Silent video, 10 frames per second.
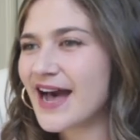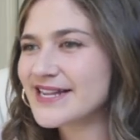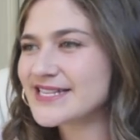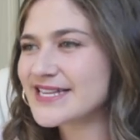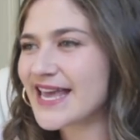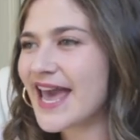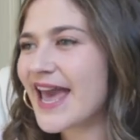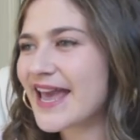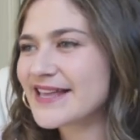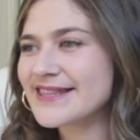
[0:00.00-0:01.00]

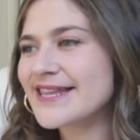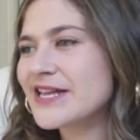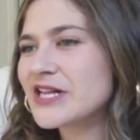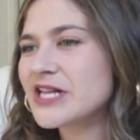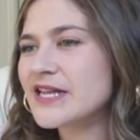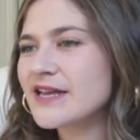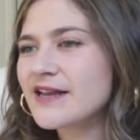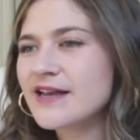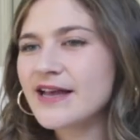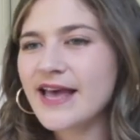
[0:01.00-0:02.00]
IDK,
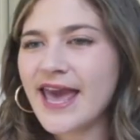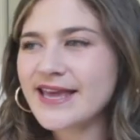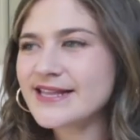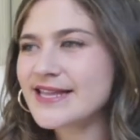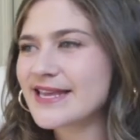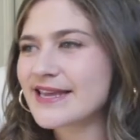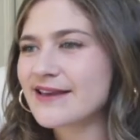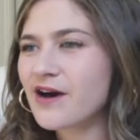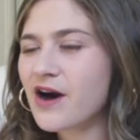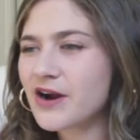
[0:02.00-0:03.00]
Lil,
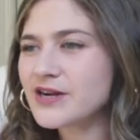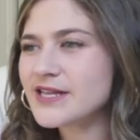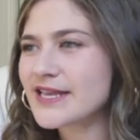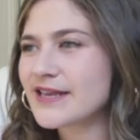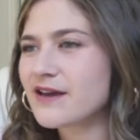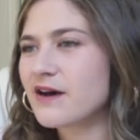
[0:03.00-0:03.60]
Haley, Harley.